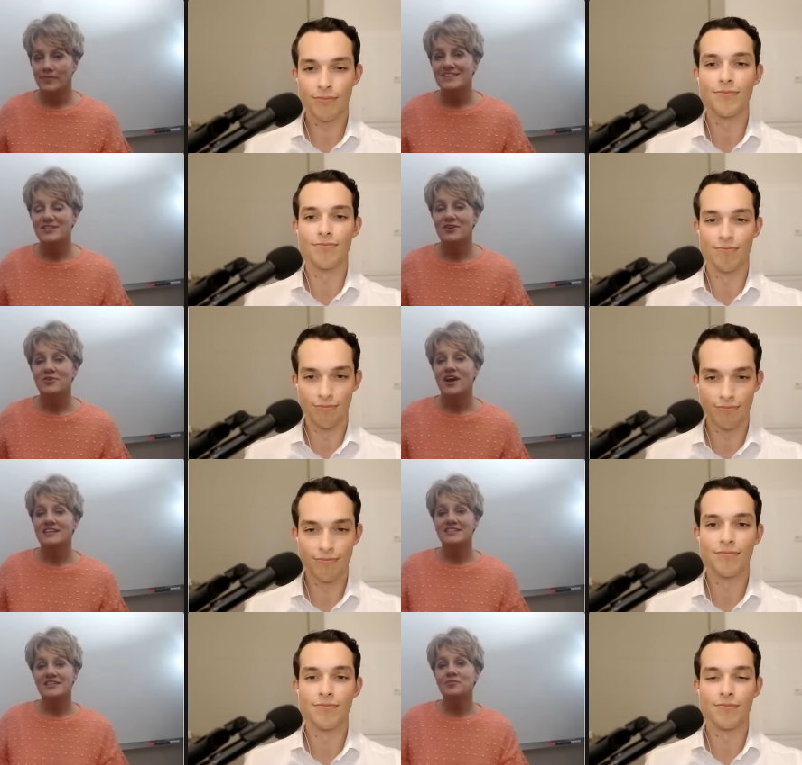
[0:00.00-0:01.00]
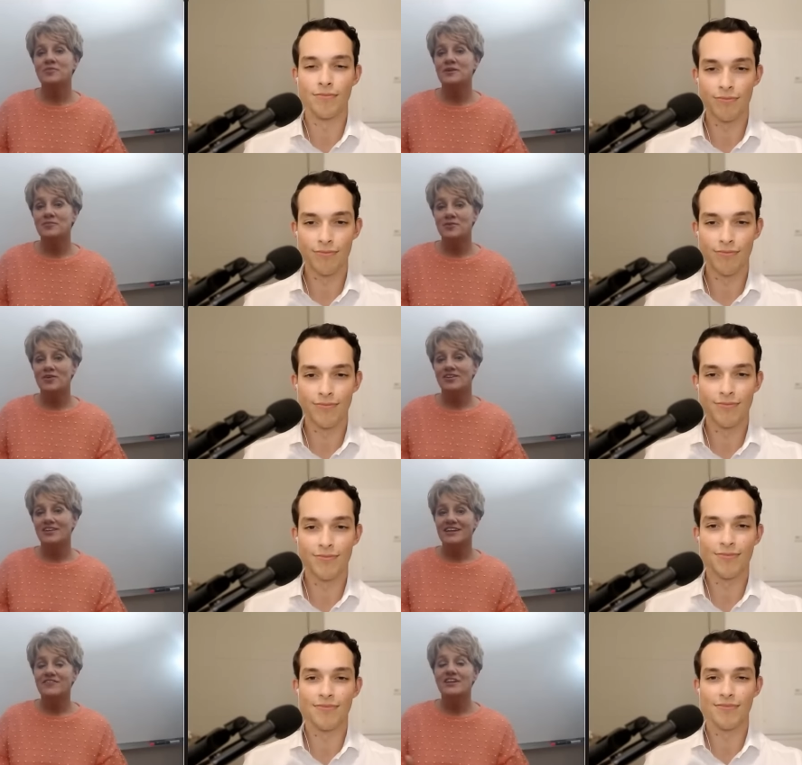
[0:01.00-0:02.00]
Speaker 1: Mm-hmm. So I tell people
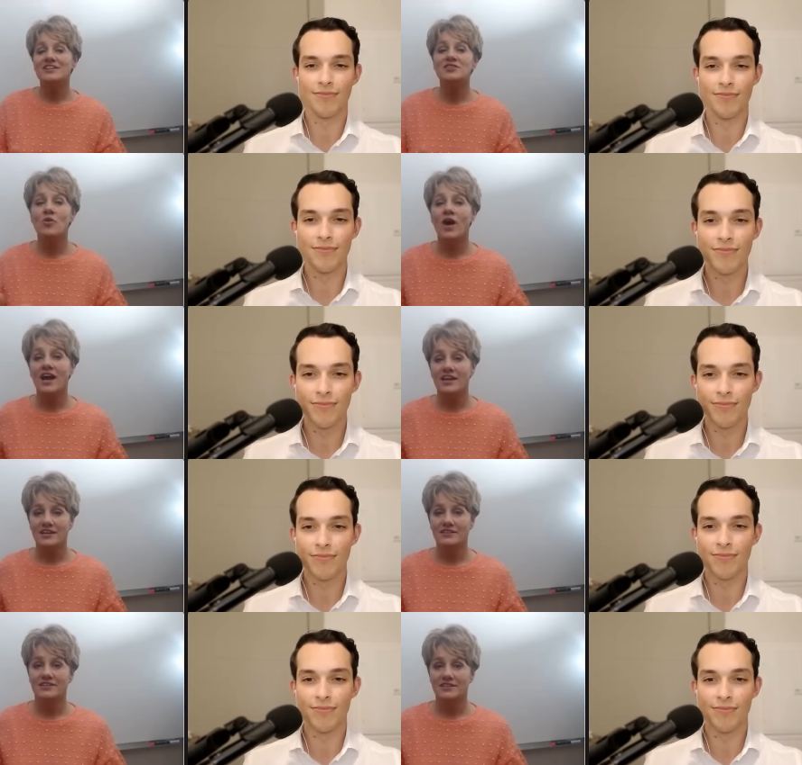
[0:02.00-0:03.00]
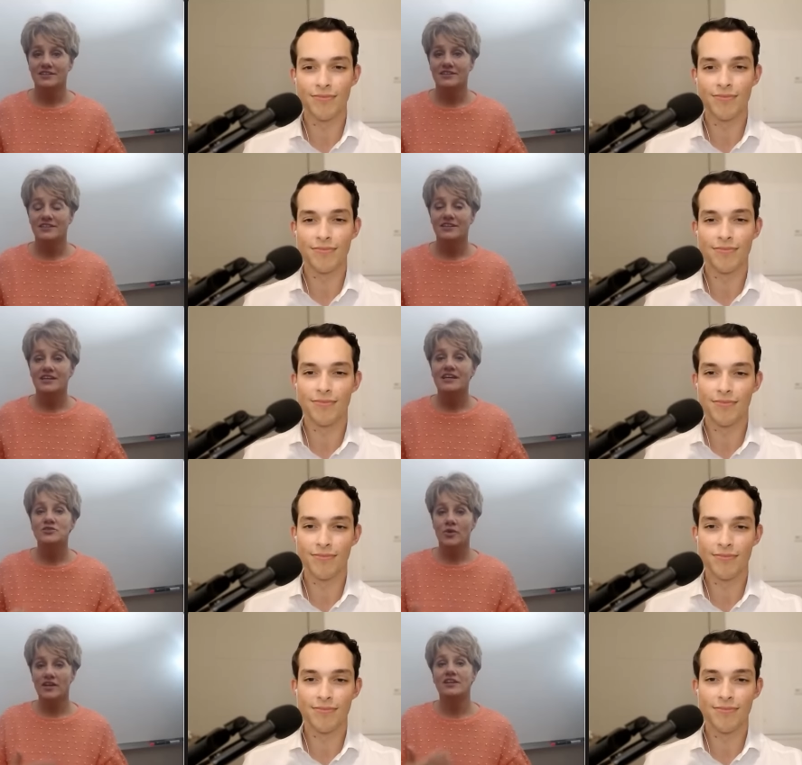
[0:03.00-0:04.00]
if he's quiet,
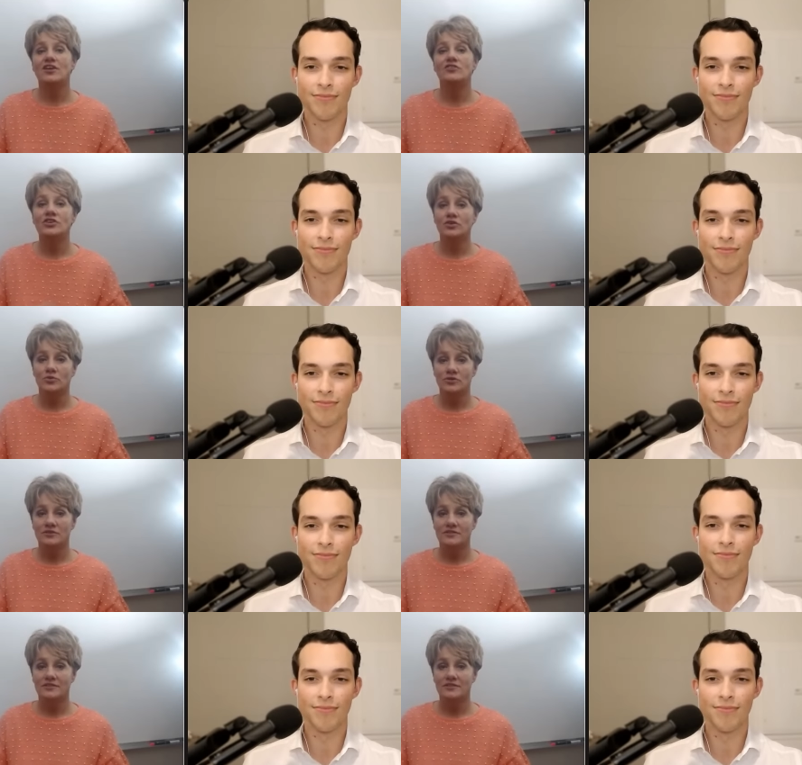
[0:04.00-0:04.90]
he's waiting on you